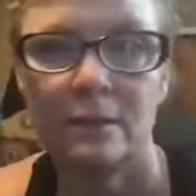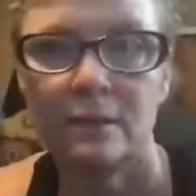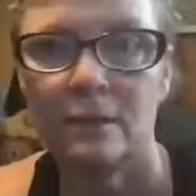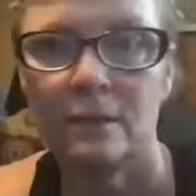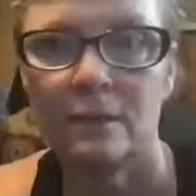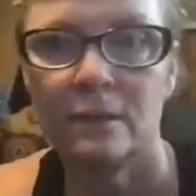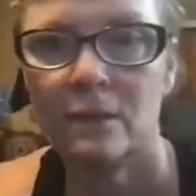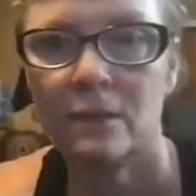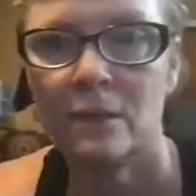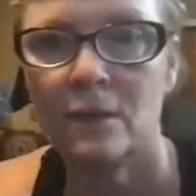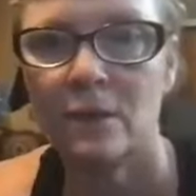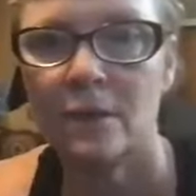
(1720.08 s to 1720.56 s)

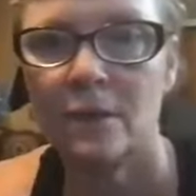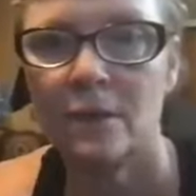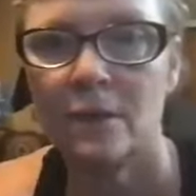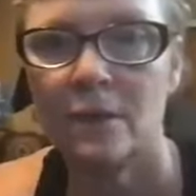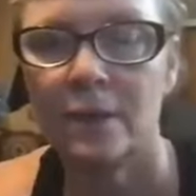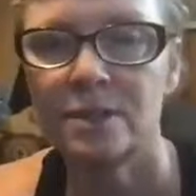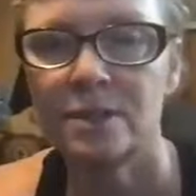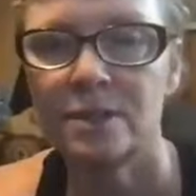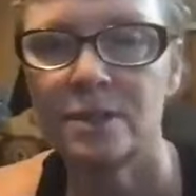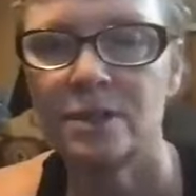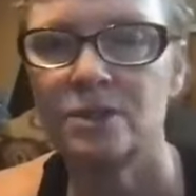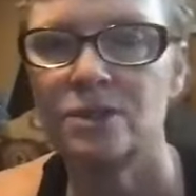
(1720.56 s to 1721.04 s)
No, and
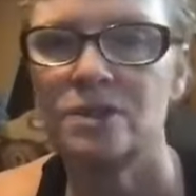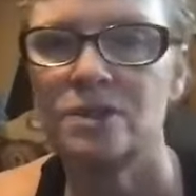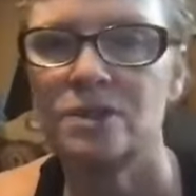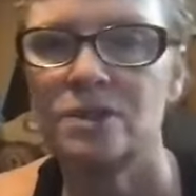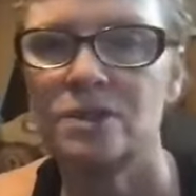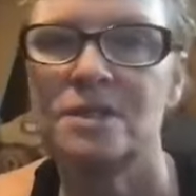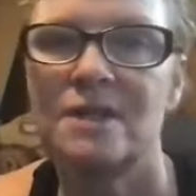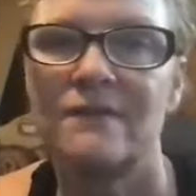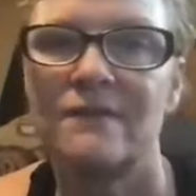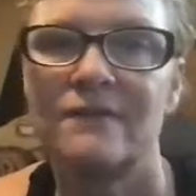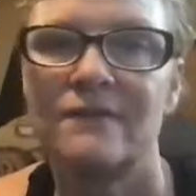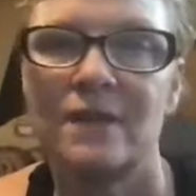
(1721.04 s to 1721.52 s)
it's good to
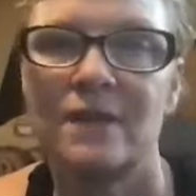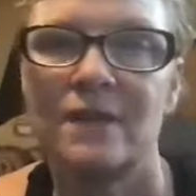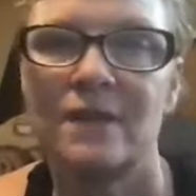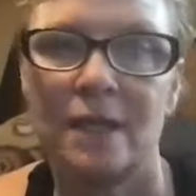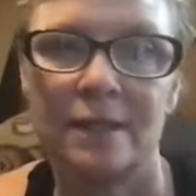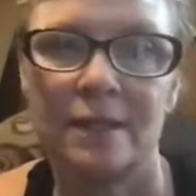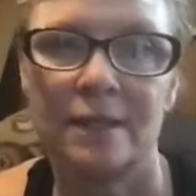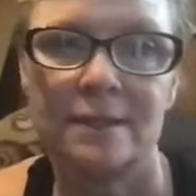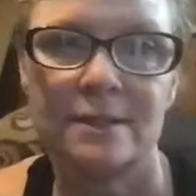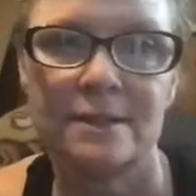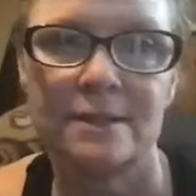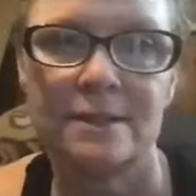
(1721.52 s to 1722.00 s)
just have
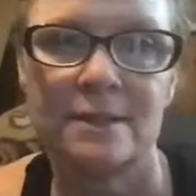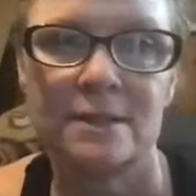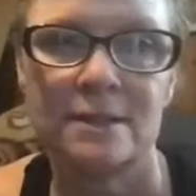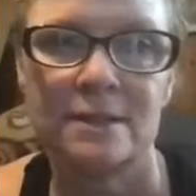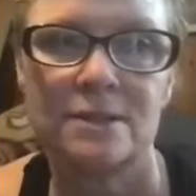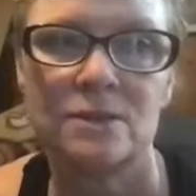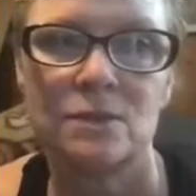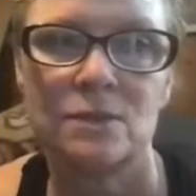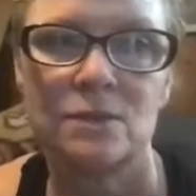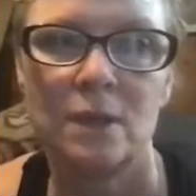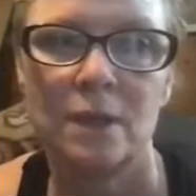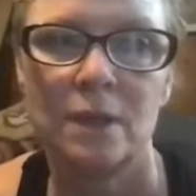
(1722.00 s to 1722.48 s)
guidance as
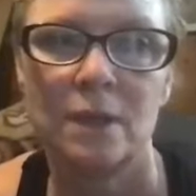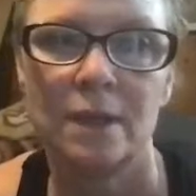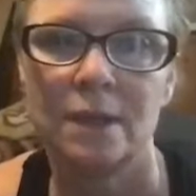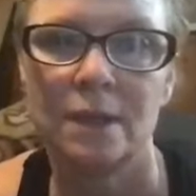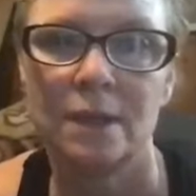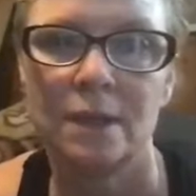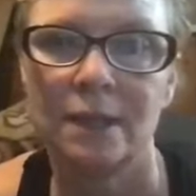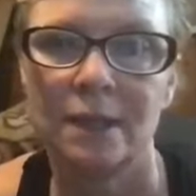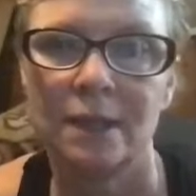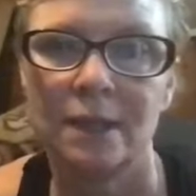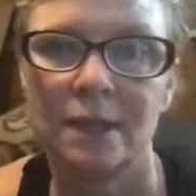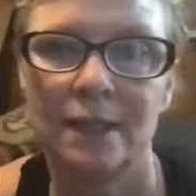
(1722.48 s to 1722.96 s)
to what
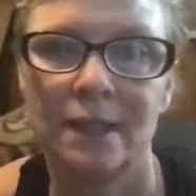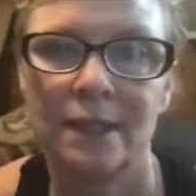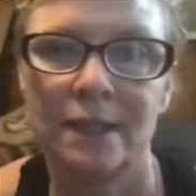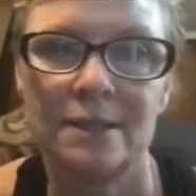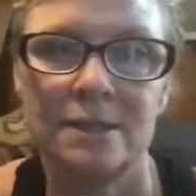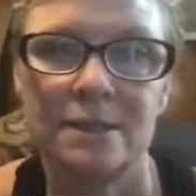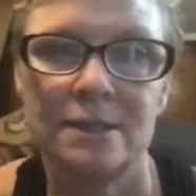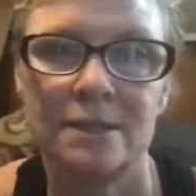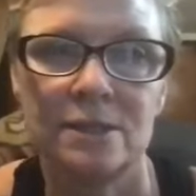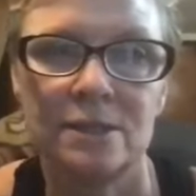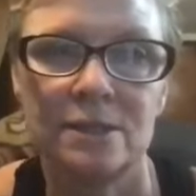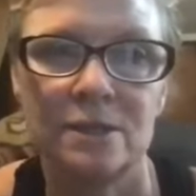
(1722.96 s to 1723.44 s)
I need
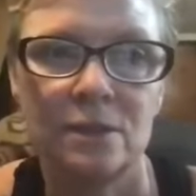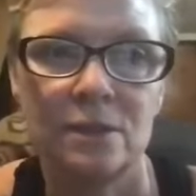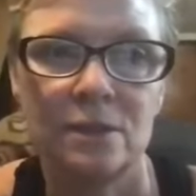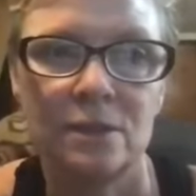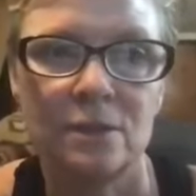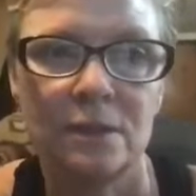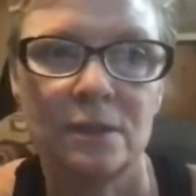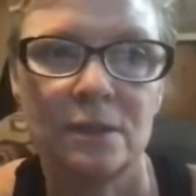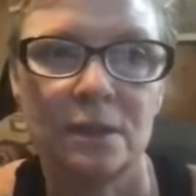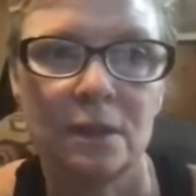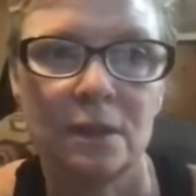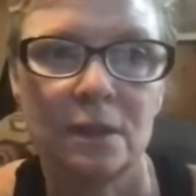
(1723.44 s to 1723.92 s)
to do,
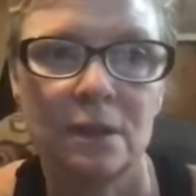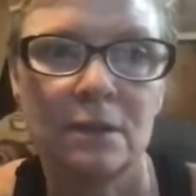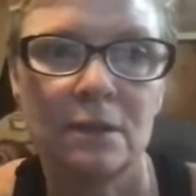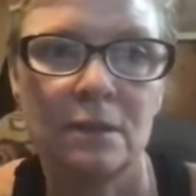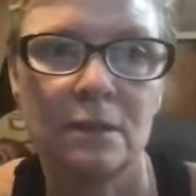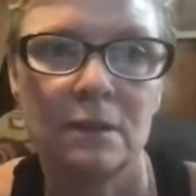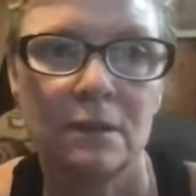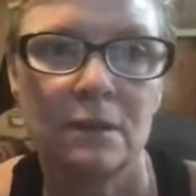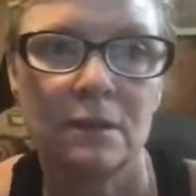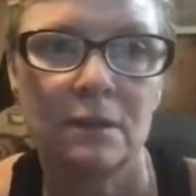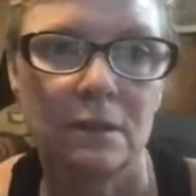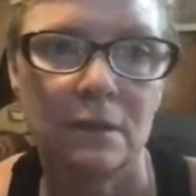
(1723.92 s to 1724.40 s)
and
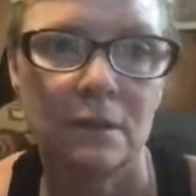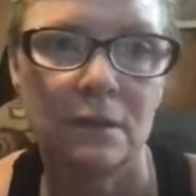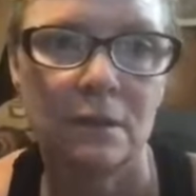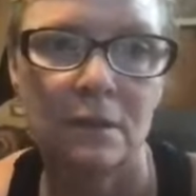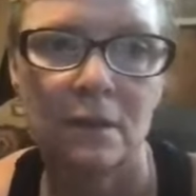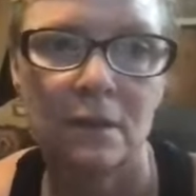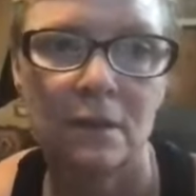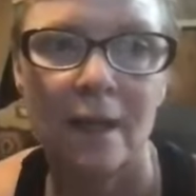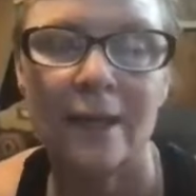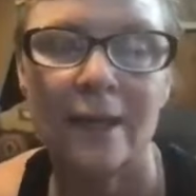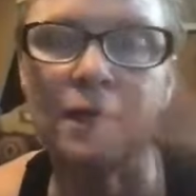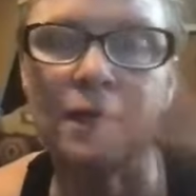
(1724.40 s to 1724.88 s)

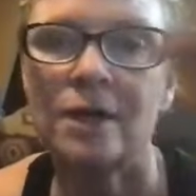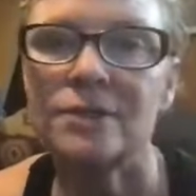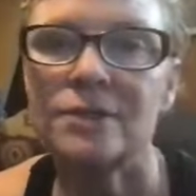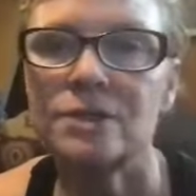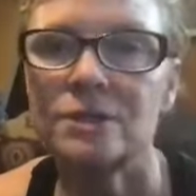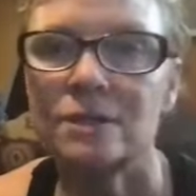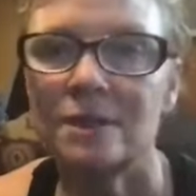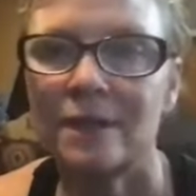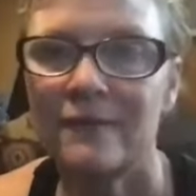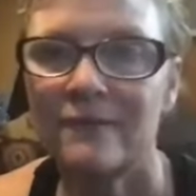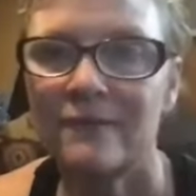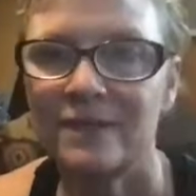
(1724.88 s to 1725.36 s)

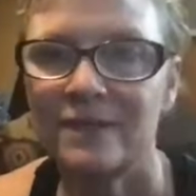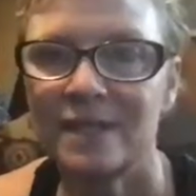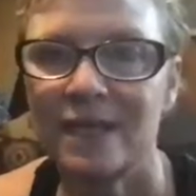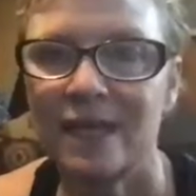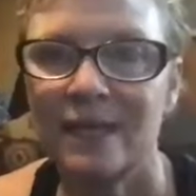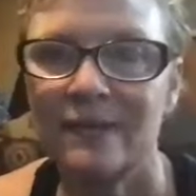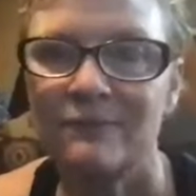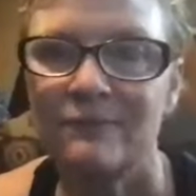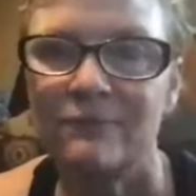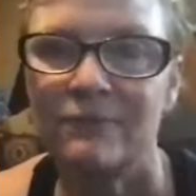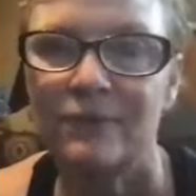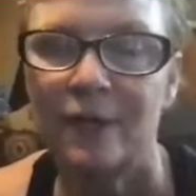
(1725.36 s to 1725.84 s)
also to have a
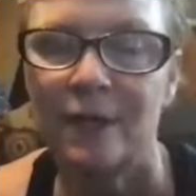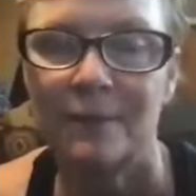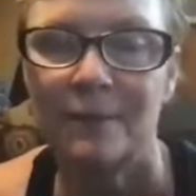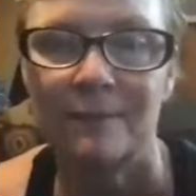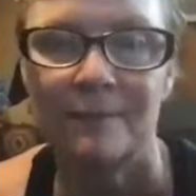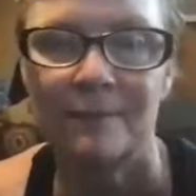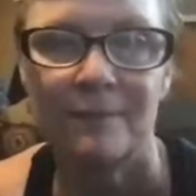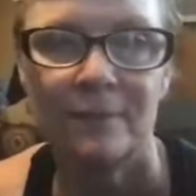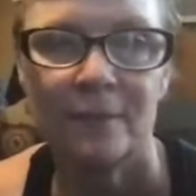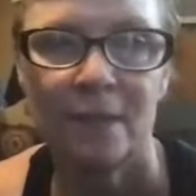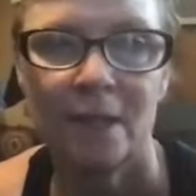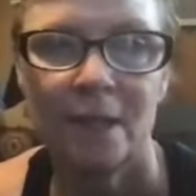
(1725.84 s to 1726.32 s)
time
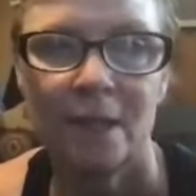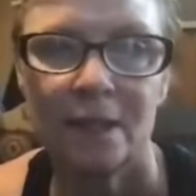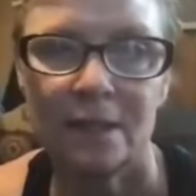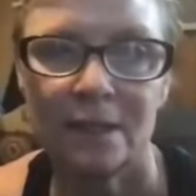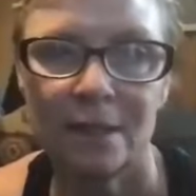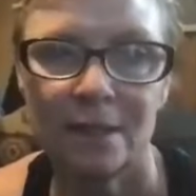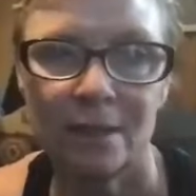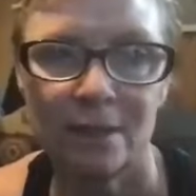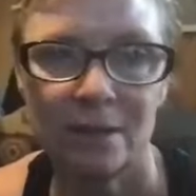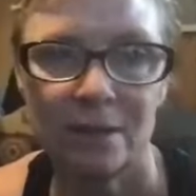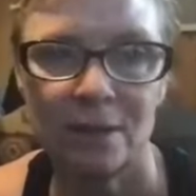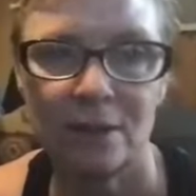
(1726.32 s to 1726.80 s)
frame, like
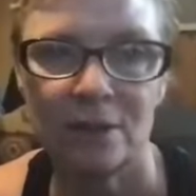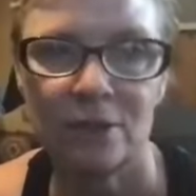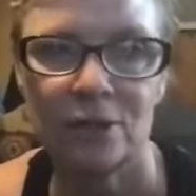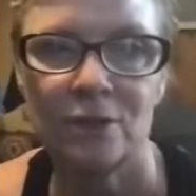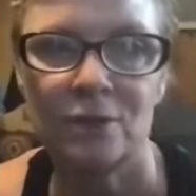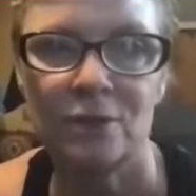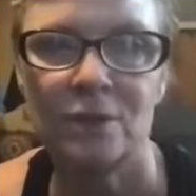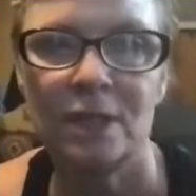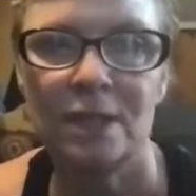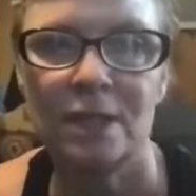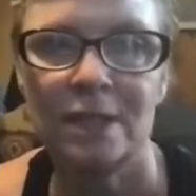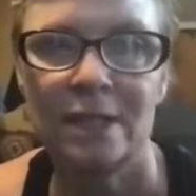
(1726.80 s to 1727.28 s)
in
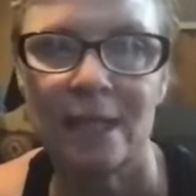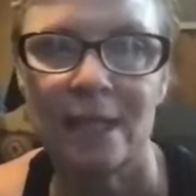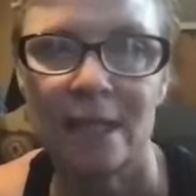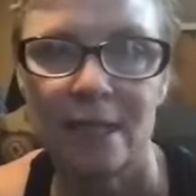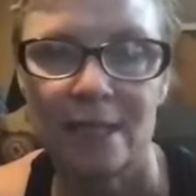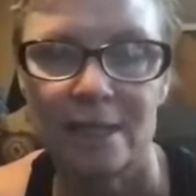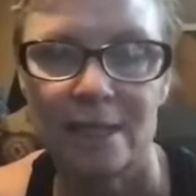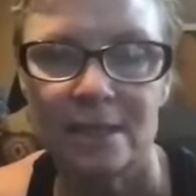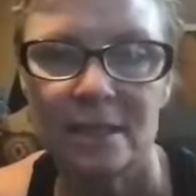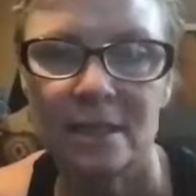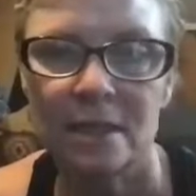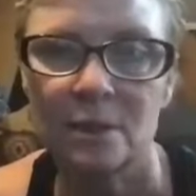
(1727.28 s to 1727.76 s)
30
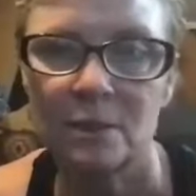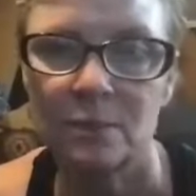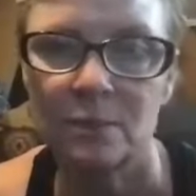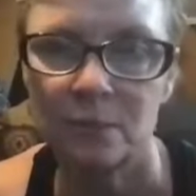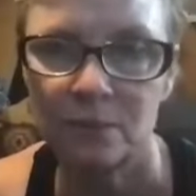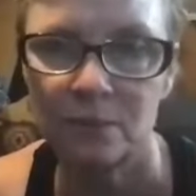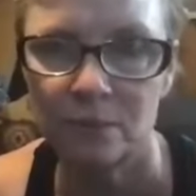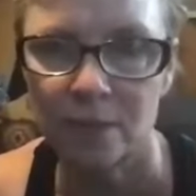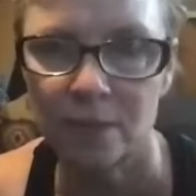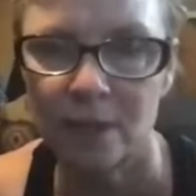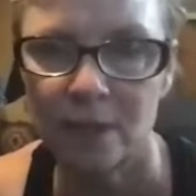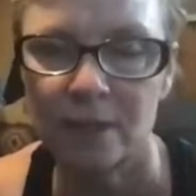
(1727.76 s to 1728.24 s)
days, and then
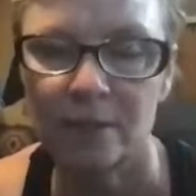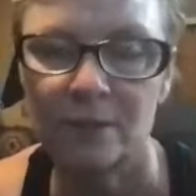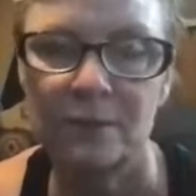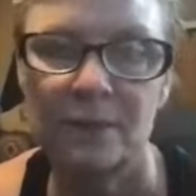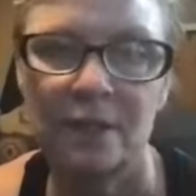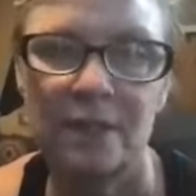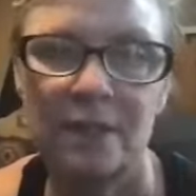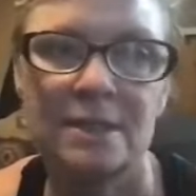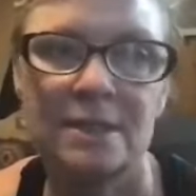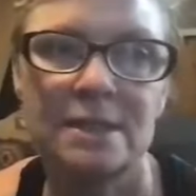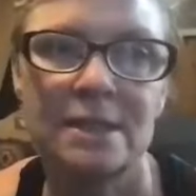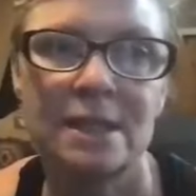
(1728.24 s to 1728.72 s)
we'll kind of
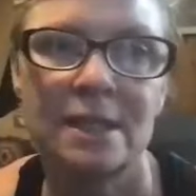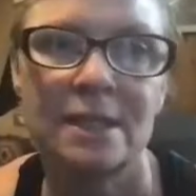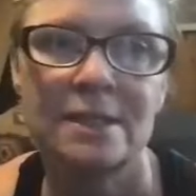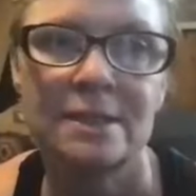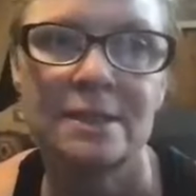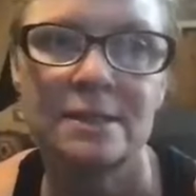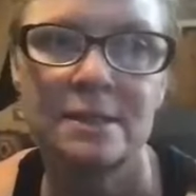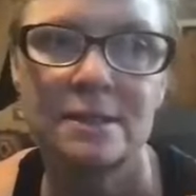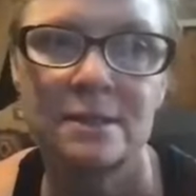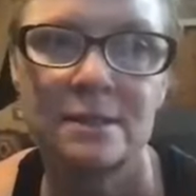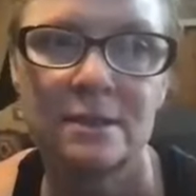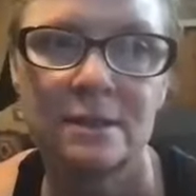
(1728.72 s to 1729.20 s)

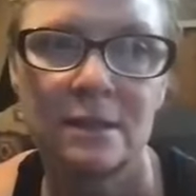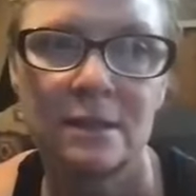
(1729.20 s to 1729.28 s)
reassess.